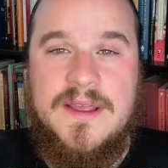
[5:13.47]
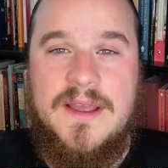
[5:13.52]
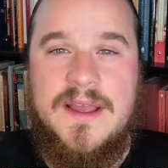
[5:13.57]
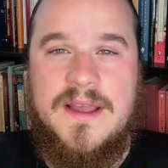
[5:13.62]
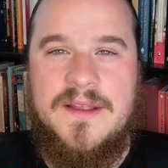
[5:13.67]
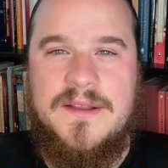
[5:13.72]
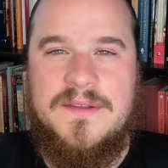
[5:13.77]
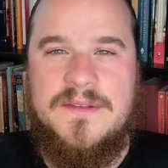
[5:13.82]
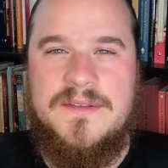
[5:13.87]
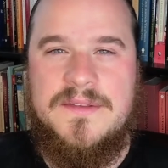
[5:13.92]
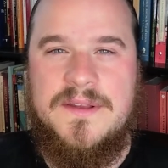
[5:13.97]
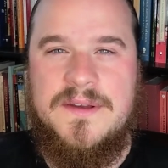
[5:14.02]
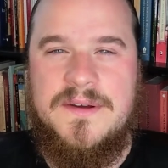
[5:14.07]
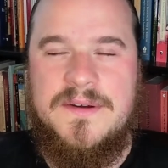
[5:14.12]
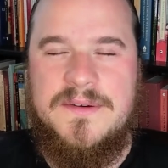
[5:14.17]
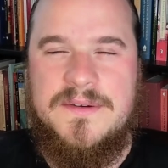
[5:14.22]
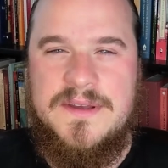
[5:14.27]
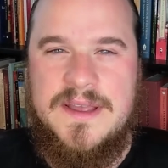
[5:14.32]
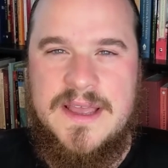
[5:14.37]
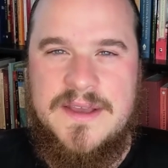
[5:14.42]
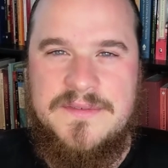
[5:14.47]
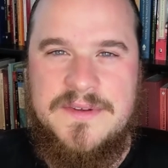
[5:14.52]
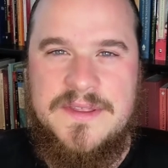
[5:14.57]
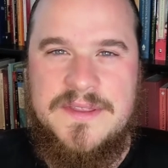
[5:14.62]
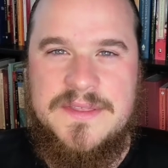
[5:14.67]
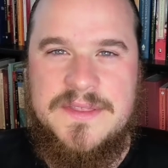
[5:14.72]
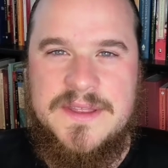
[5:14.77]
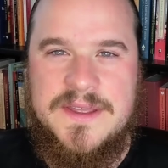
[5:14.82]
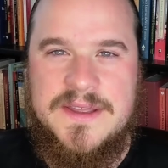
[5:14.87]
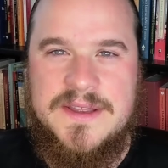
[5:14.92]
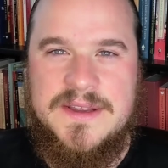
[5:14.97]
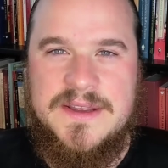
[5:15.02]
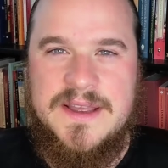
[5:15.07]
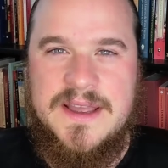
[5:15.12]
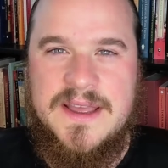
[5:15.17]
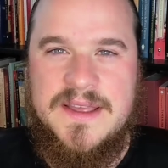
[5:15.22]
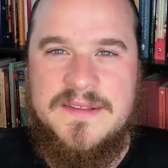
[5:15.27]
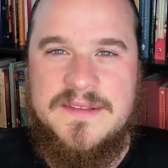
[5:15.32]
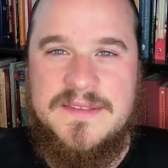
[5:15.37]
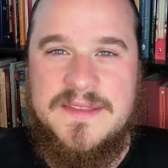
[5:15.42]
And so everything
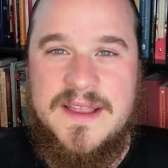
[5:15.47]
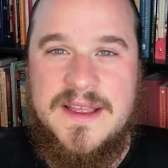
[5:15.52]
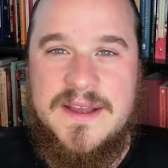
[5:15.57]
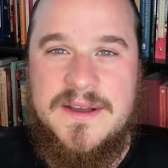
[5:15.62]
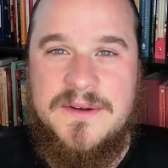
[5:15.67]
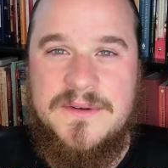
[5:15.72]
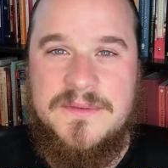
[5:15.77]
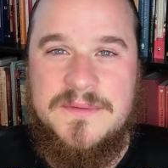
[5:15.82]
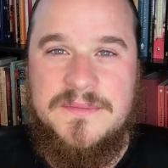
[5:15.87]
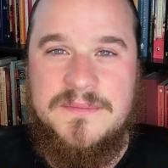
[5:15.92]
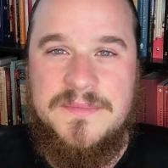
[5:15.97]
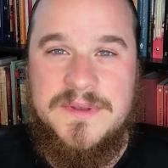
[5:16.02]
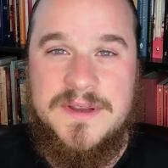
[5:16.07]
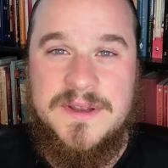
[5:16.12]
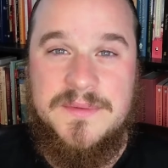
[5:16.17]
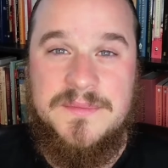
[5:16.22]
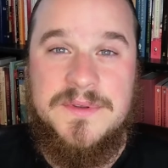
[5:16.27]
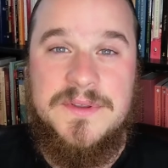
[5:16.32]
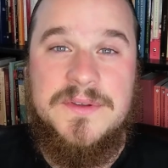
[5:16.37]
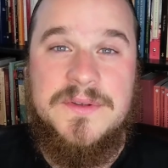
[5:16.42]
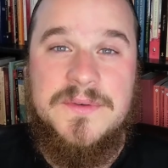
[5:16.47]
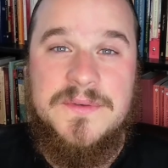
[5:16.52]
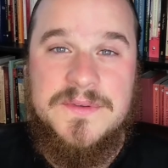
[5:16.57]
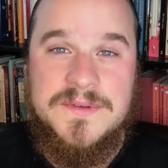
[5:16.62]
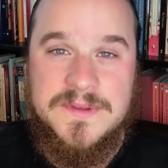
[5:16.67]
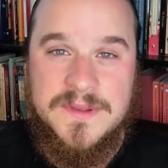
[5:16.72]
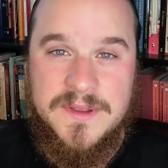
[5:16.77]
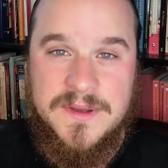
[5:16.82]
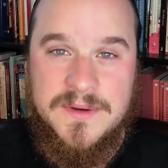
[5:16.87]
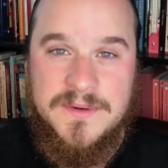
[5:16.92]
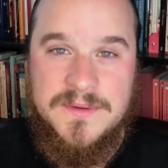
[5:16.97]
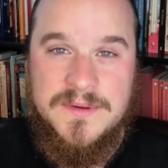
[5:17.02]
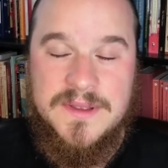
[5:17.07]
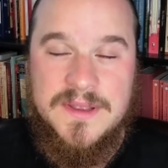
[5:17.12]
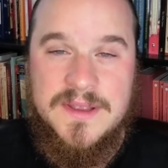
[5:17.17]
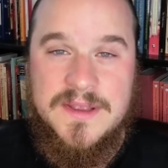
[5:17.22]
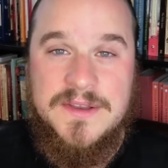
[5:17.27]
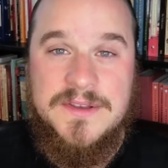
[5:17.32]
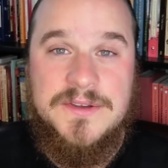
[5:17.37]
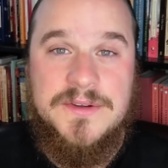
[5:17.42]
has now become too slow,
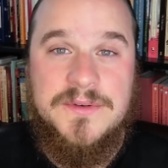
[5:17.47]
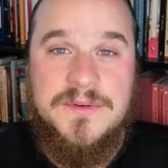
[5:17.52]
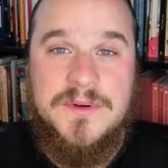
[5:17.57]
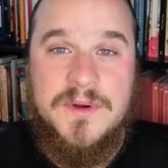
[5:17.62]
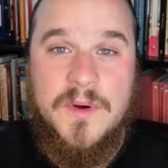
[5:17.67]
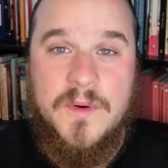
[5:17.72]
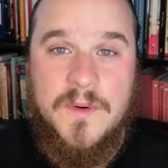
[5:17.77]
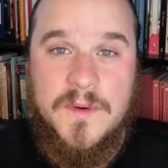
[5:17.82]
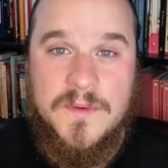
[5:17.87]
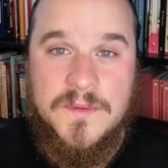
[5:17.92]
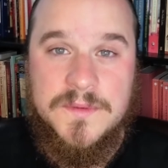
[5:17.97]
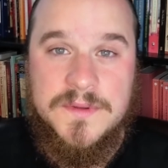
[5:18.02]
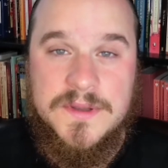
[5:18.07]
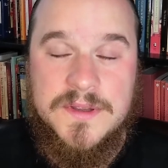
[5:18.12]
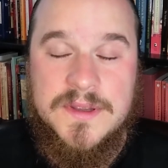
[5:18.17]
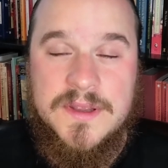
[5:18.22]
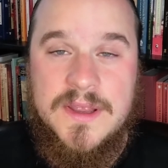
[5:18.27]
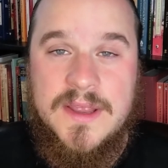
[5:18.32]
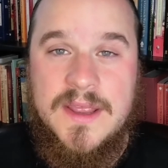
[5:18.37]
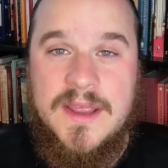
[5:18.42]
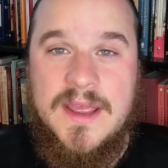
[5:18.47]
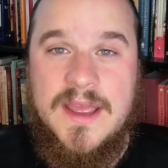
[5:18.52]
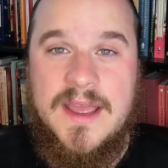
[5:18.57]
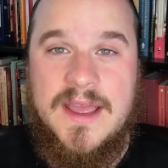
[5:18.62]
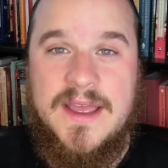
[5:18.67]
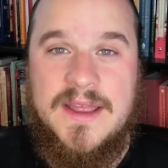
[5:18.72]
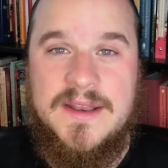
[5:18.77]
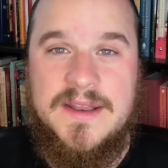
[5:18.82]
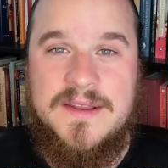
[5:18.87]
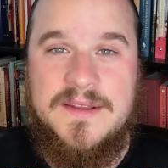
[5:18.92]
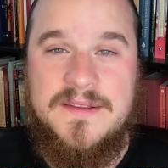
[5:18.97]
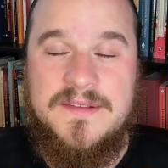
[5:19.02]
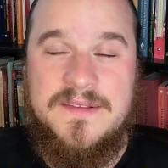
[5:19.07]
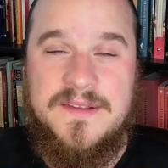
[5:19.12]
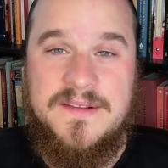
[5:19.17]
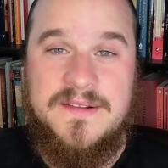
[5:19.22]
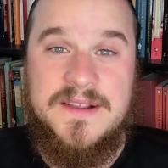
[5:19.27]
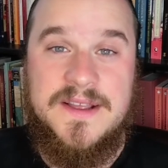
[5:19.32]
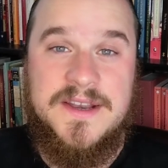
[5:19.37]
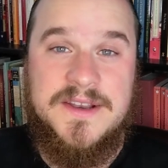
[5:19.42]
too cold, and in a
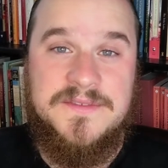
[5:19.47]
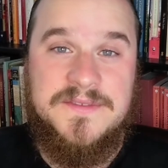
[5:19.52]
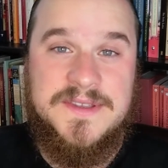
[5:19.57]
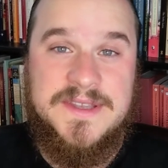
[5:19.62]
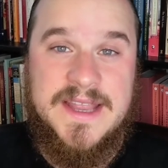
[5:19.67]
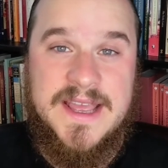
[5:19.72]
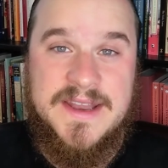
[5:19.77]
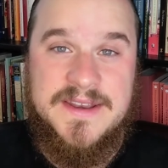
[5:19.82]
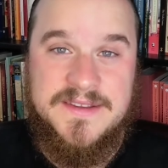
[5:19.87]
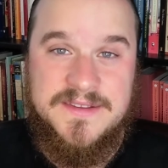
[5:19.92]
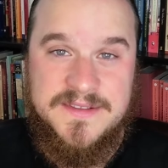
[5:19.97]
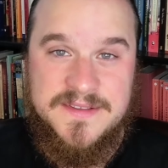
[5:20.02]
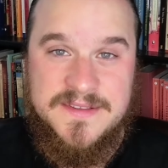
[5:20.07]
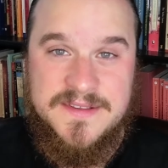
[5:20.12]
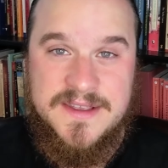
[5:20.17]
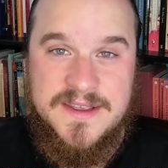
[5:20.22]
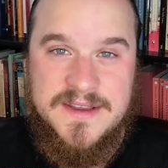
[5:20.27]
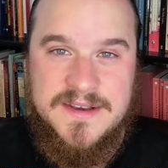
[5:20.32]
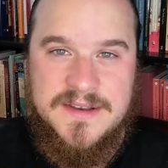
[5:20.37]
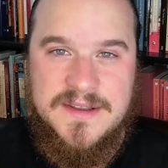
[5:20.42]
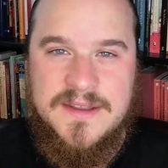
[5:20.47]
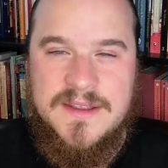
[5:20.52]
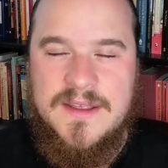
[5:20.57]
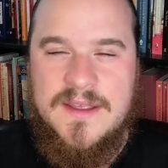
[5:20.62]
sense kind of dead inside.